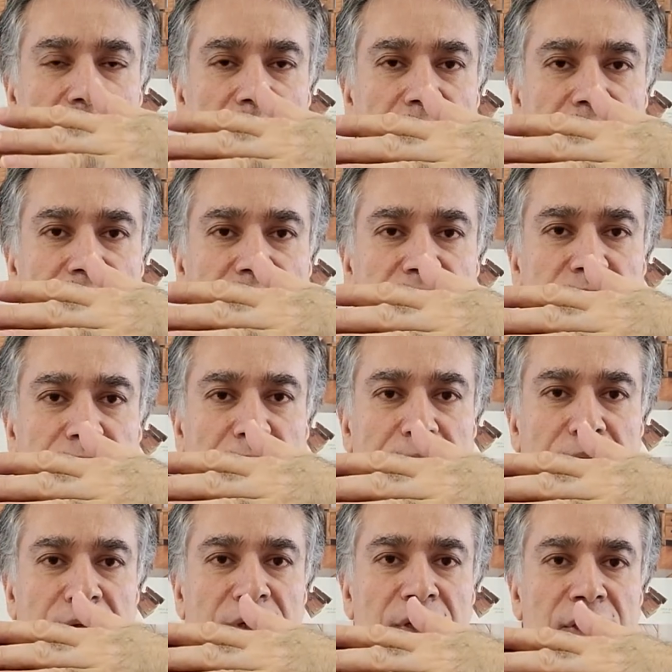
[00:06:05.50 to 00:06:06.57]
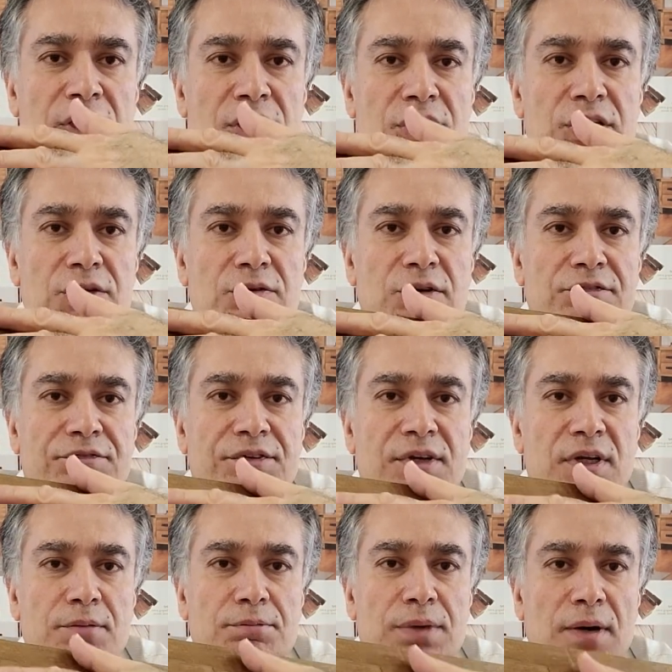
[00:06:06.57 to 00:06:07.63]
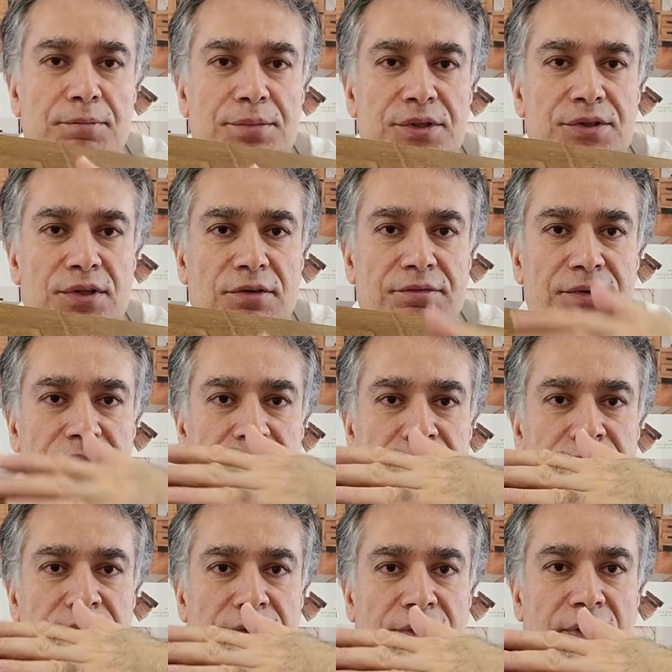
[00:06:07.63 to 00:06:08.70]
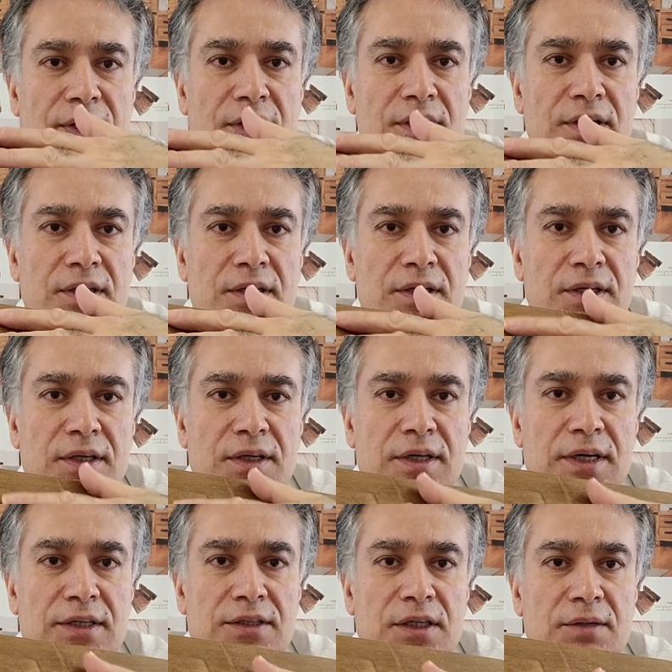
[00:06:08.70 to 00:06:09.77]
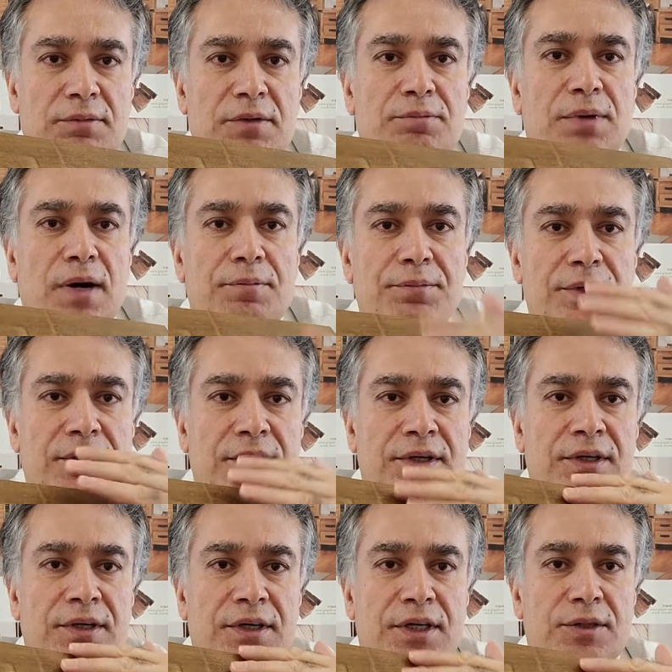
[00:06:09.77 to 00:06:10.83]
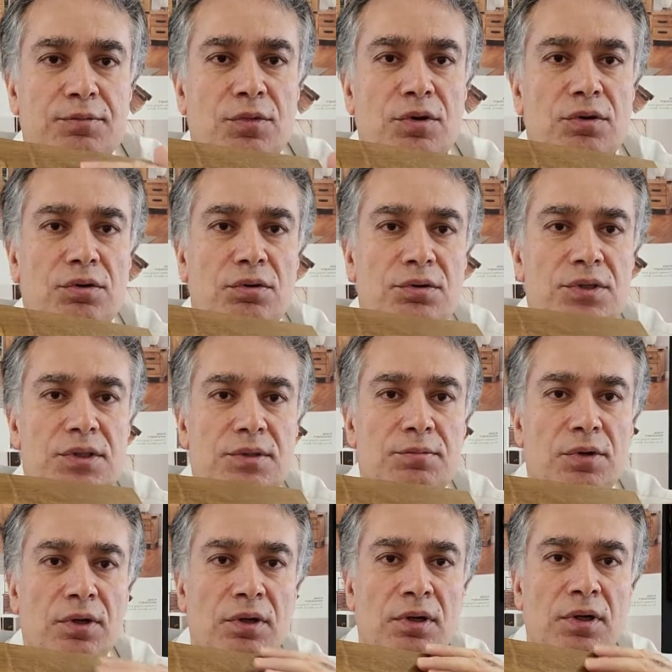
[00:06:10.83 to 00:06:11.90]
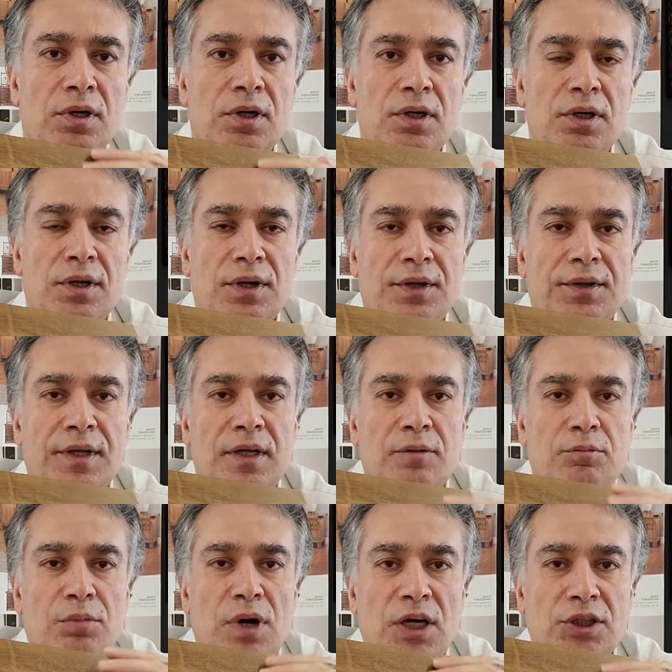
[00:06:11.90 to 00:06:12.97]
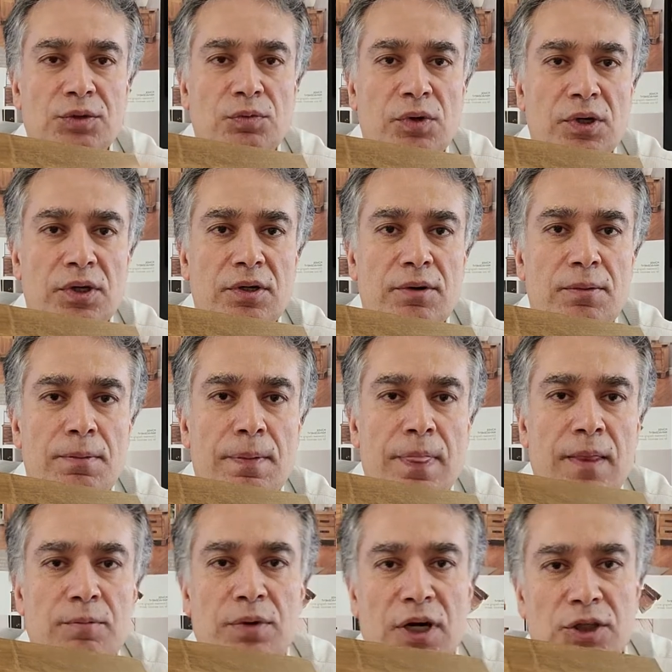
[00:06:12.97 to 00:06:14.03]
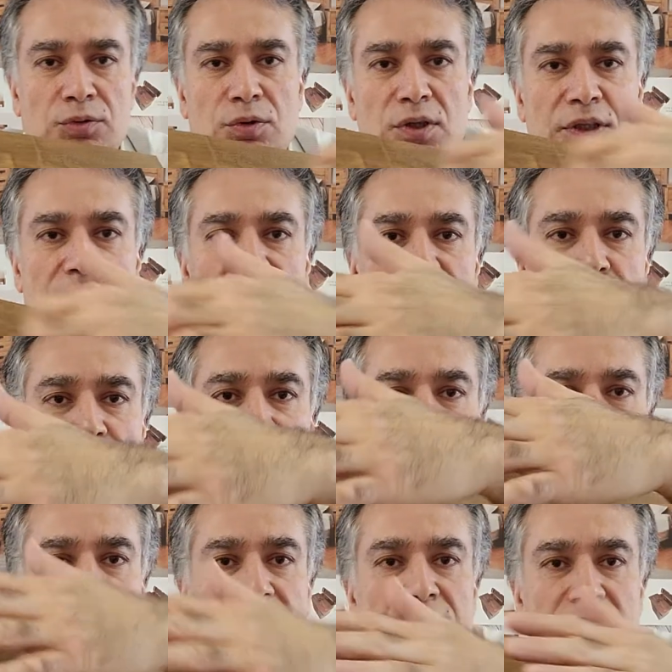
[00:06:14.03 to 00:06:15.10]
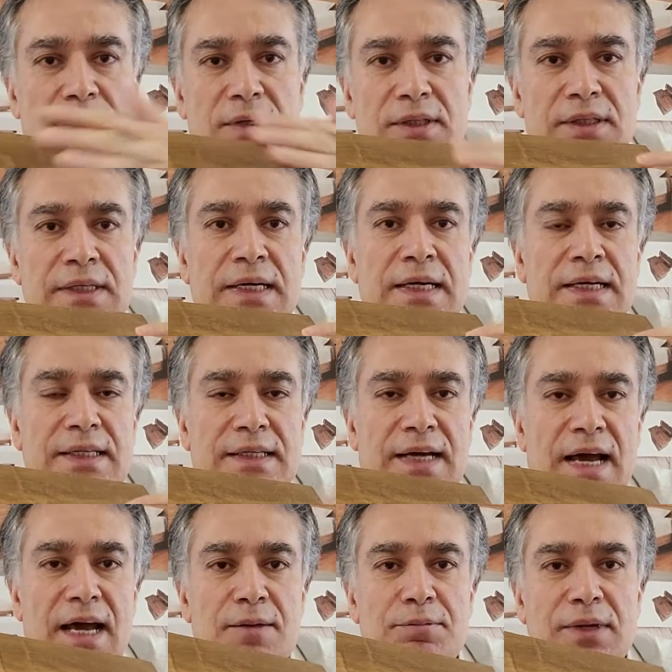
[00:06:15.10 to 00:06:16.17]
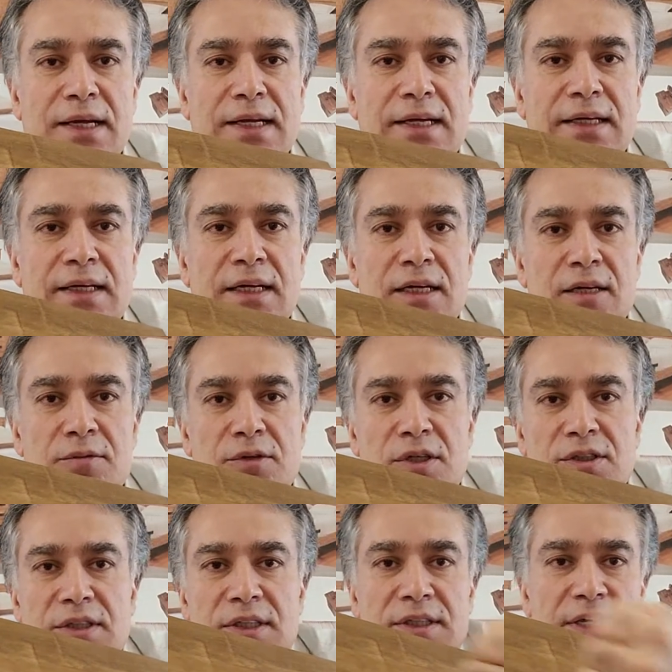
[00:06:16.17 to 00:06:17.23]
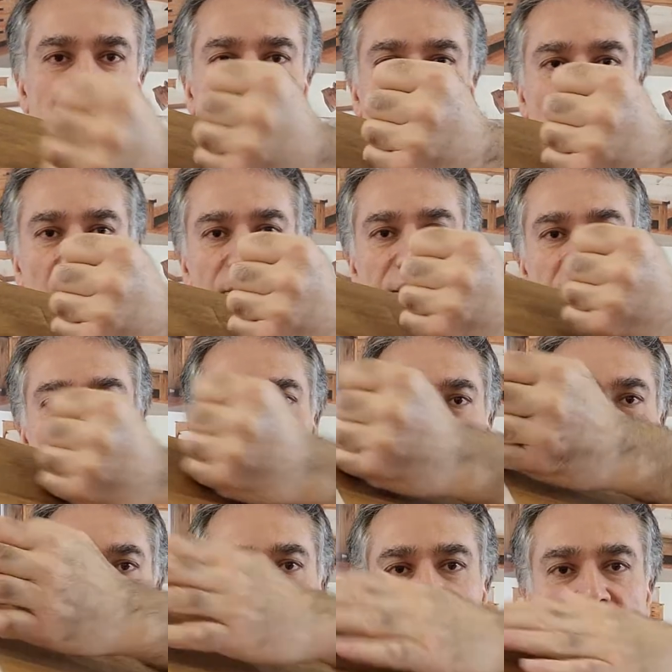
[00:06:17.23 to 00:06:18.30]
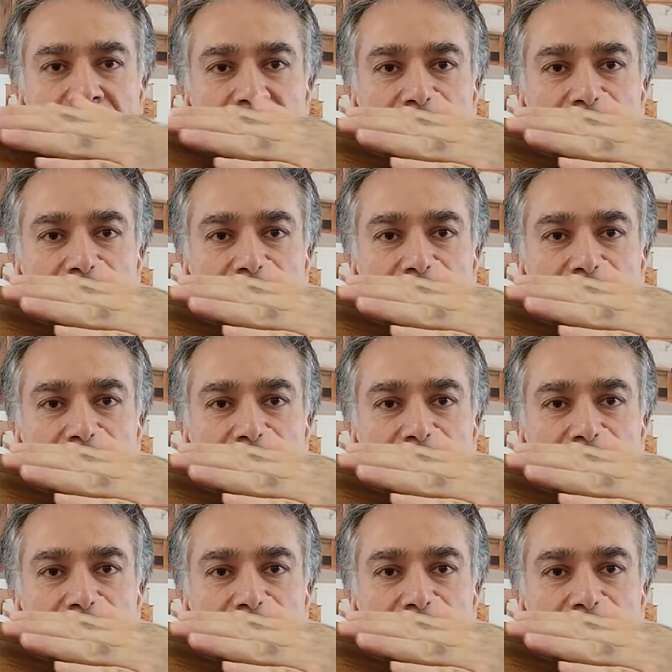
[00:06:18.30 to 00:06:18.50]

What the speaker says: heritage maple, you will feel a bumpy surface, okay? It's a little bit bumpy. It's more noticeable than brushwork. Brushwork, they just brush over it, but the hand planing, because they take it off here and there,